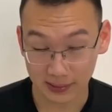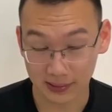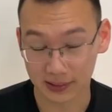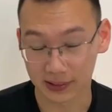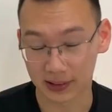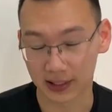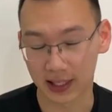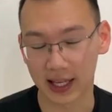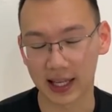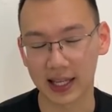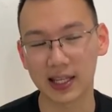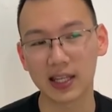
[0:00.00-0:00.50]

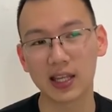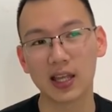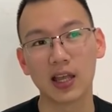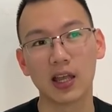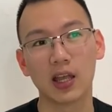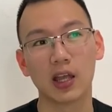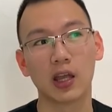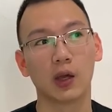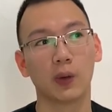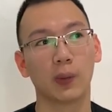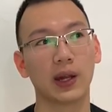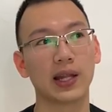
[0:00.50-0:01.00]
Okay?
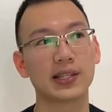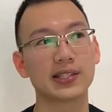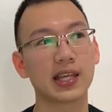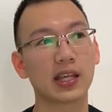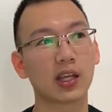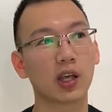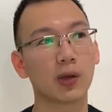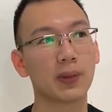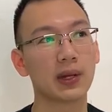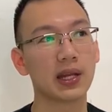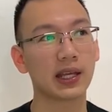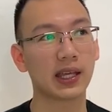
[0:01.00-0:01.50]
When I say
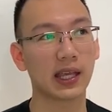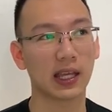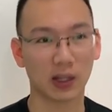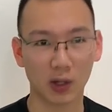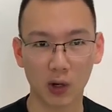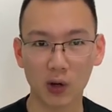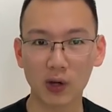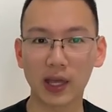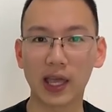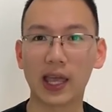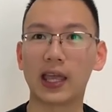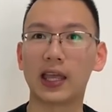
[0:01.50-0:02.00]
communicate,
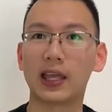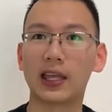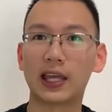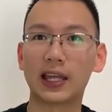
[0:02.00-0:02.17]
okay,